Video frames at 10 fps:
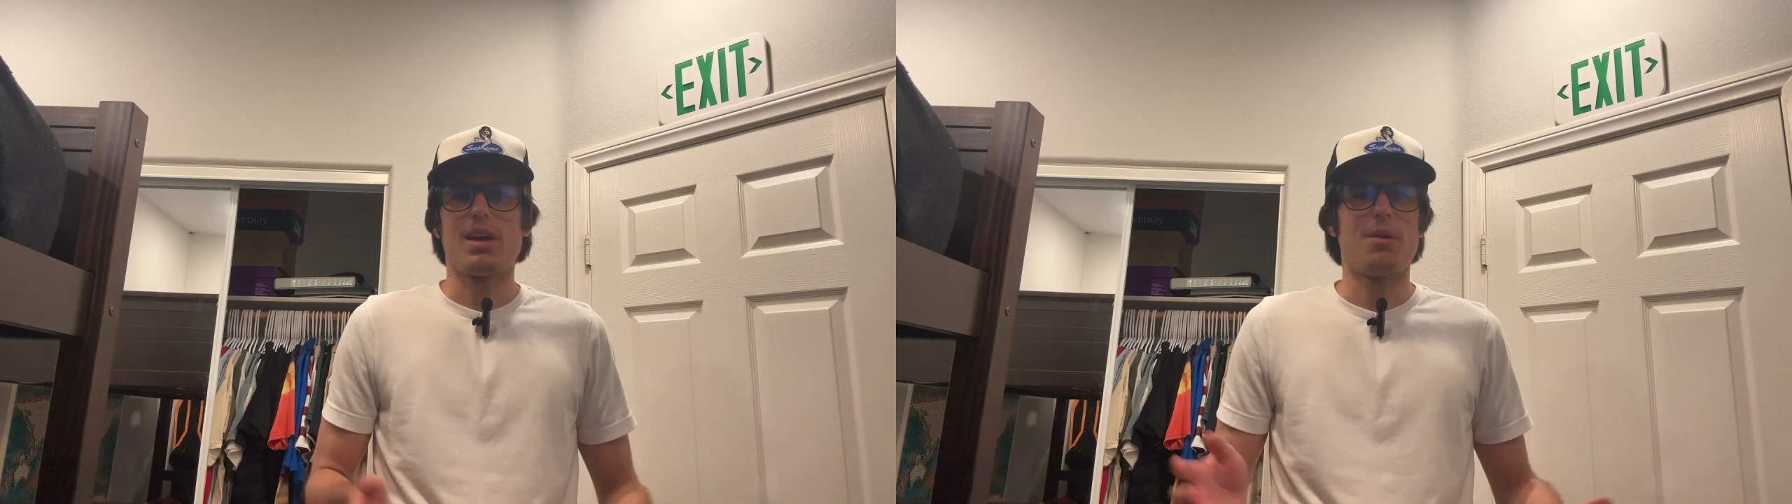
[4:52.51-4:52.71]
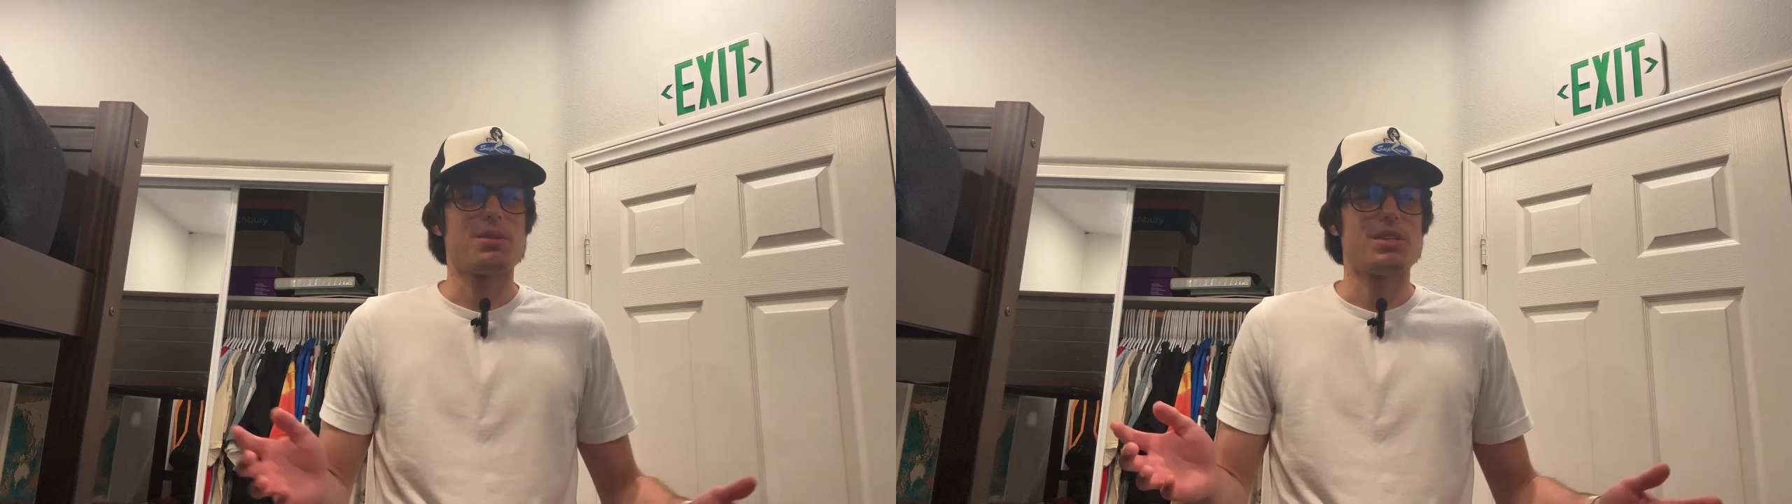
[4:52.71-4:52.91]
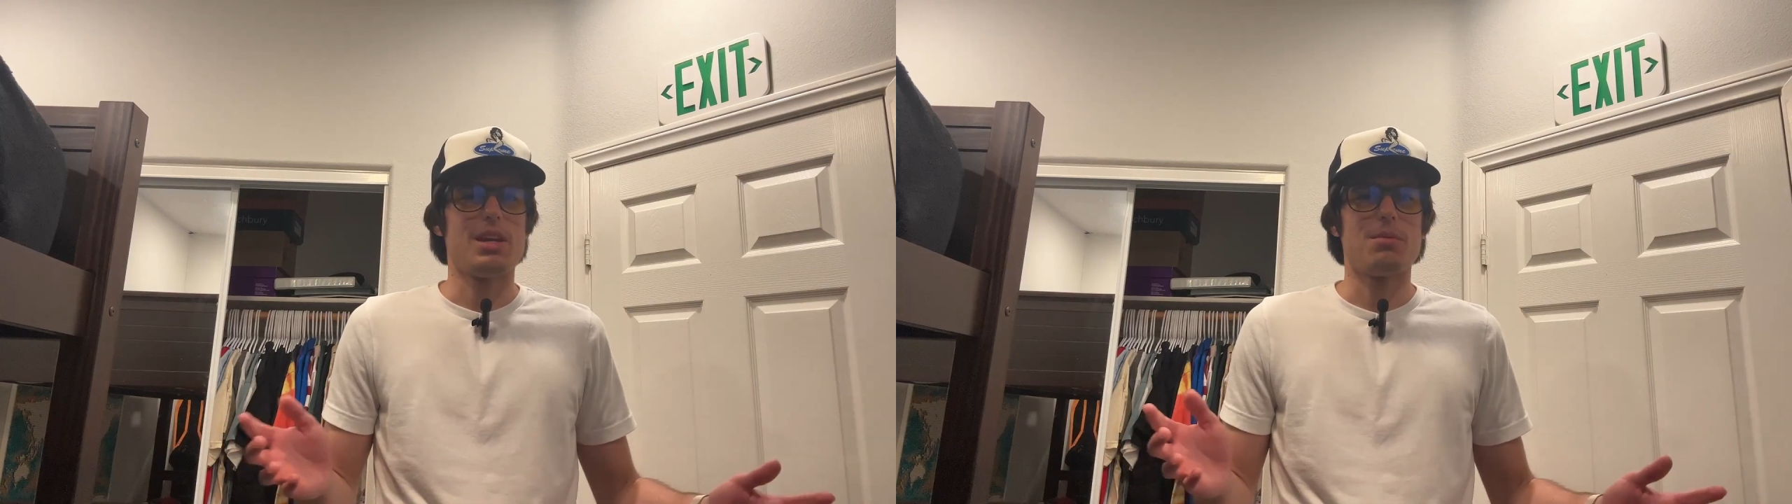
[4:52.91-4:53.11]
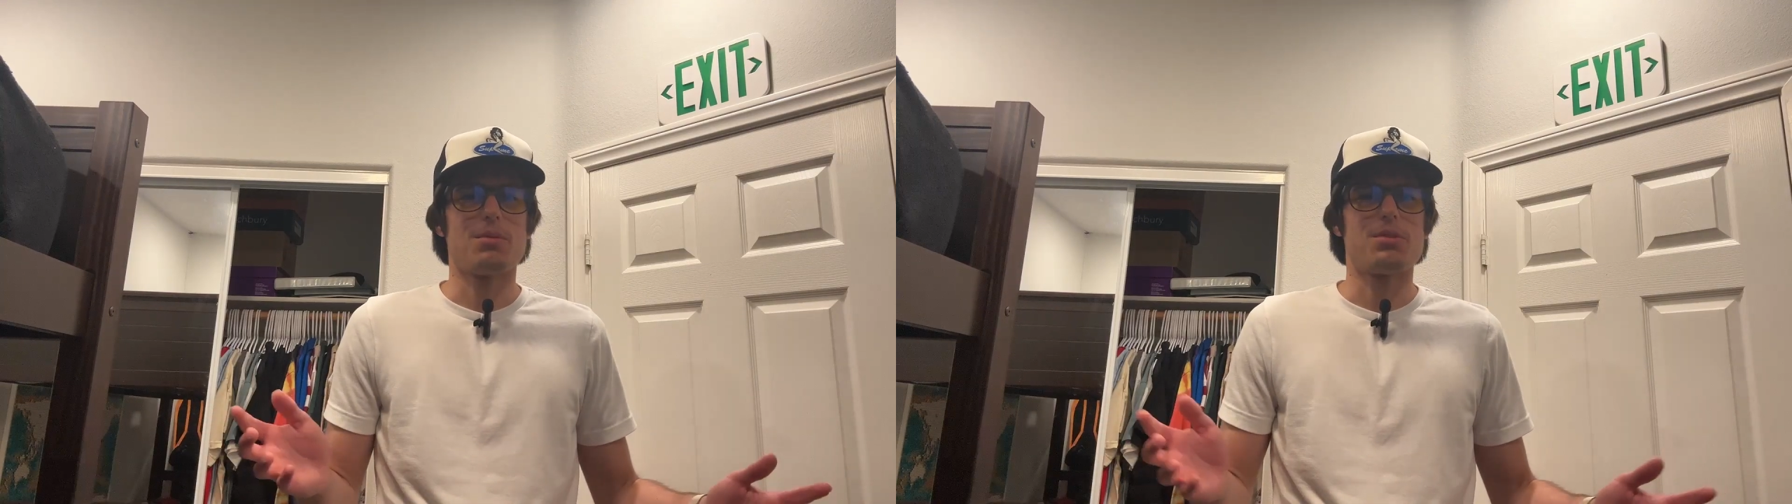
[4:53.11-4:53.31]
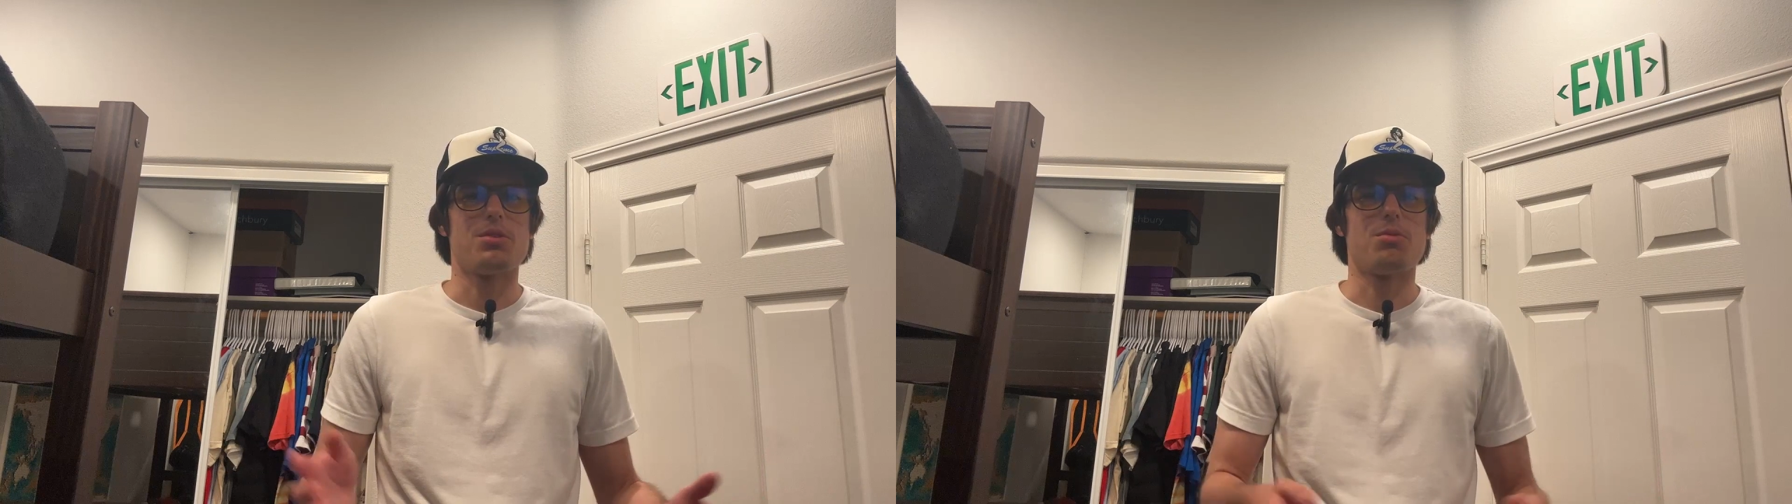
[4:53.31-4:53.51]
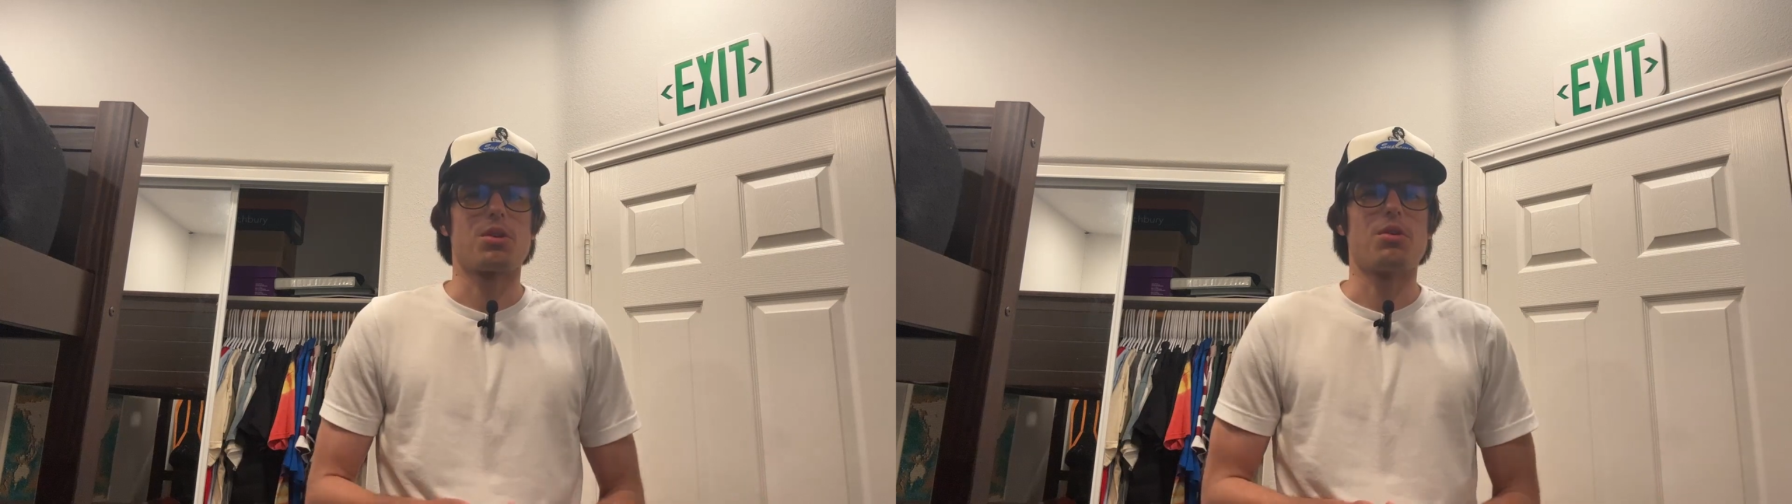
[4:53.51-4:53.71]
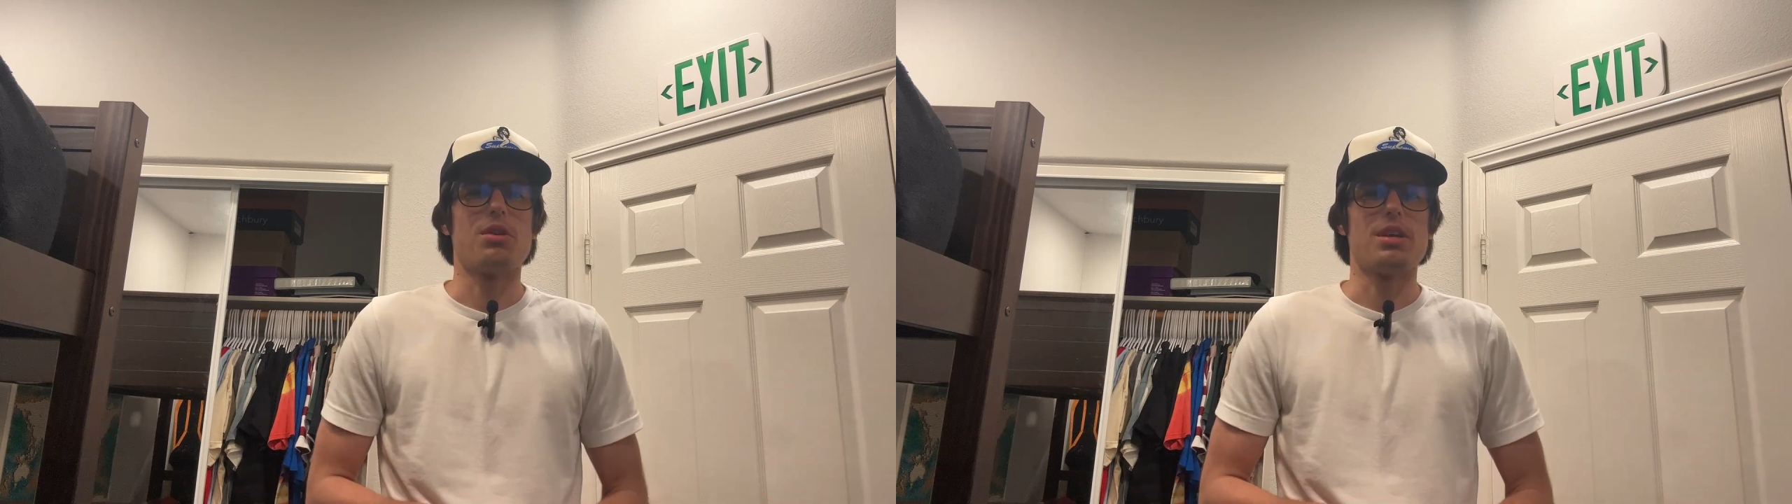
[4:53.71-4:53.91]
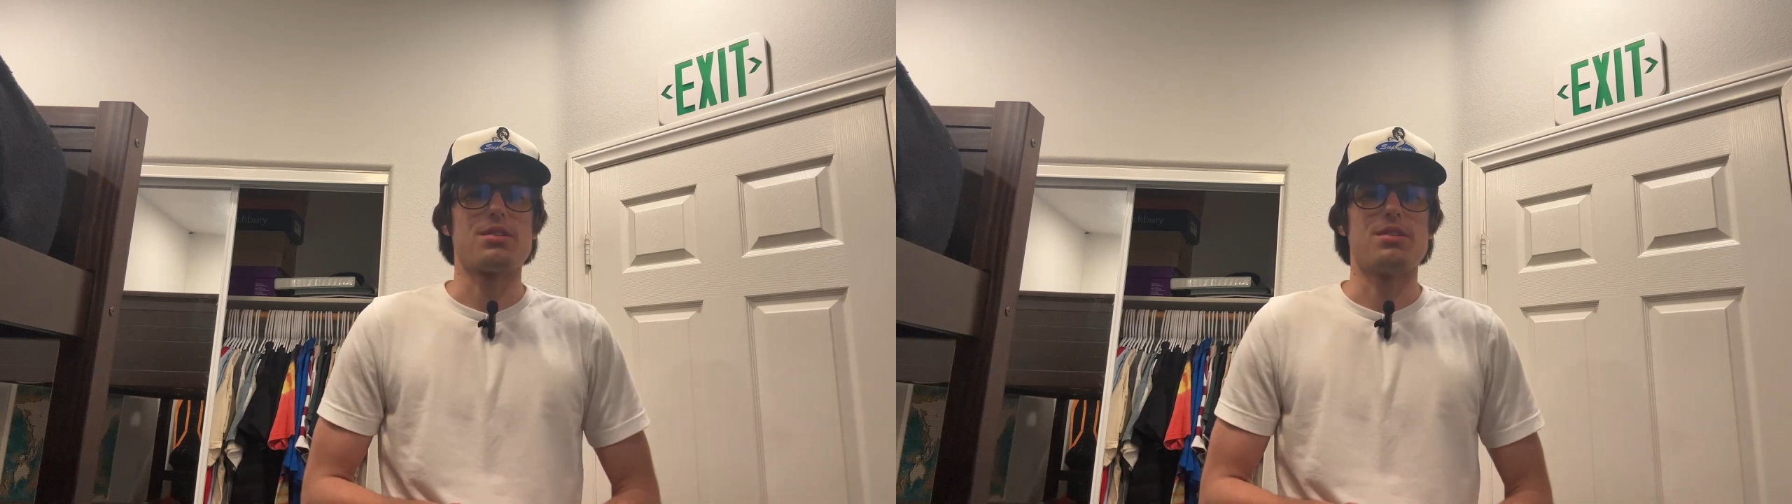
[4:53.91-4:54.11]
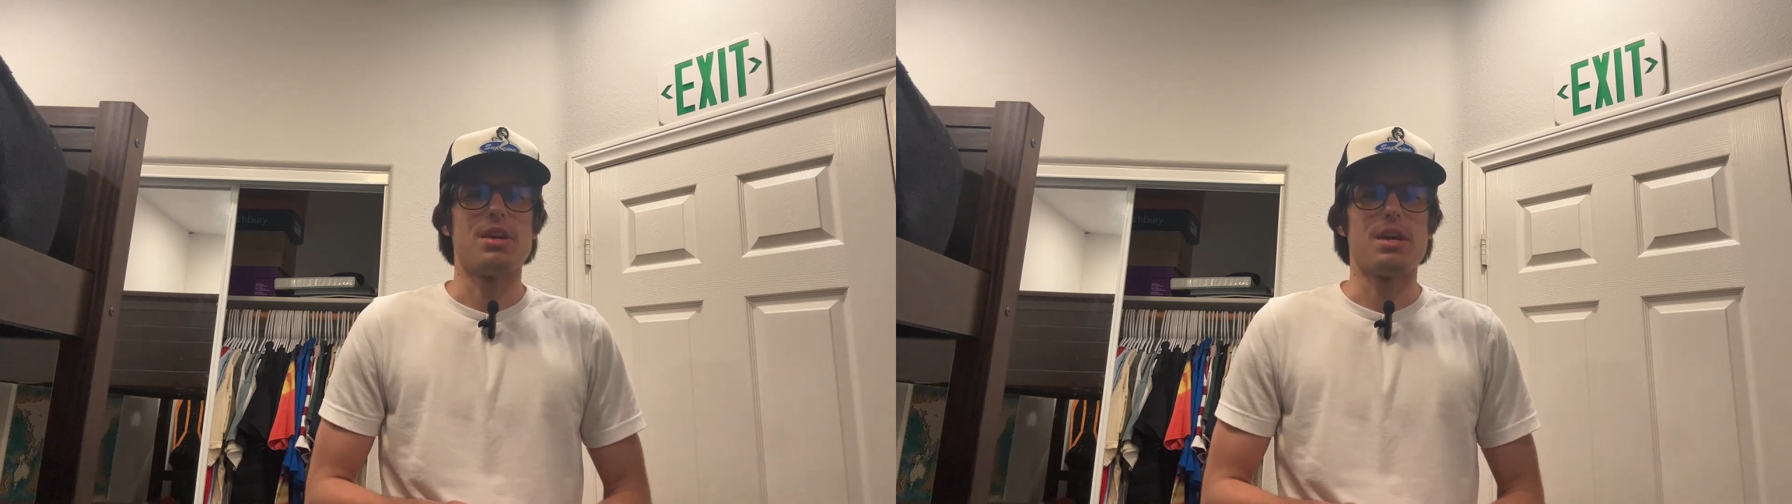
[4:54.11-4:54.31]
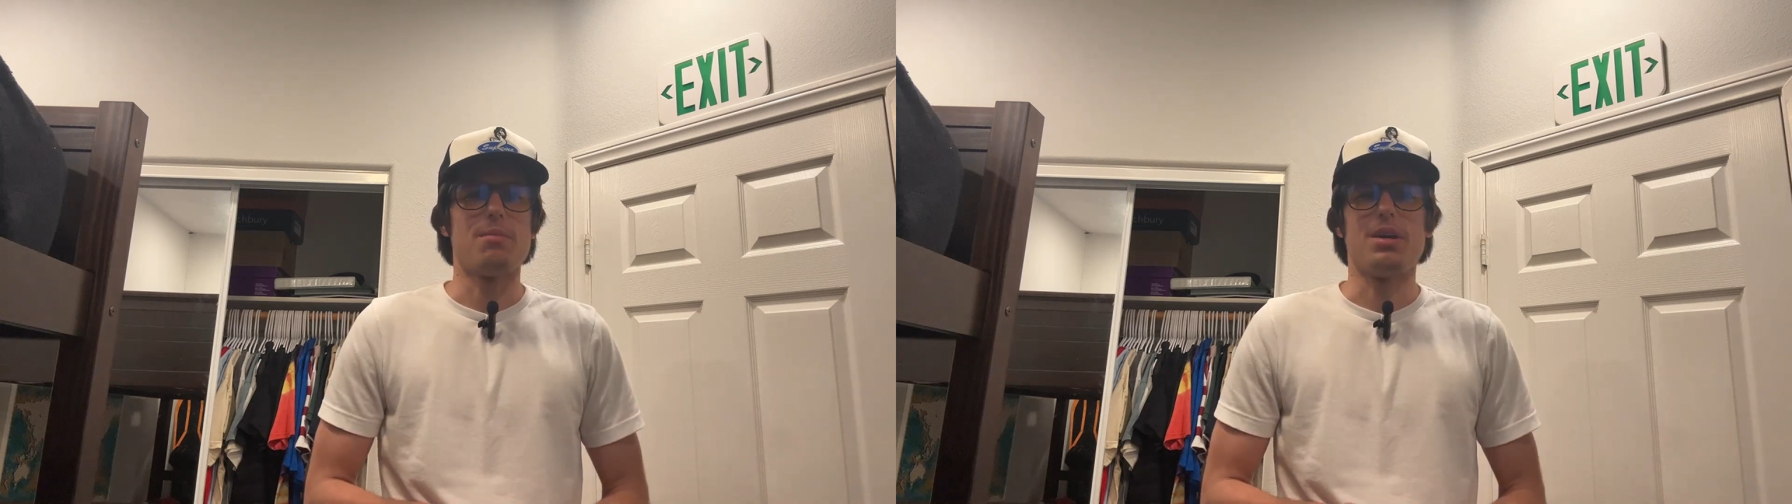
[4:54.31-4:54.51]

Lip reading: I wasn't able to record yesterday,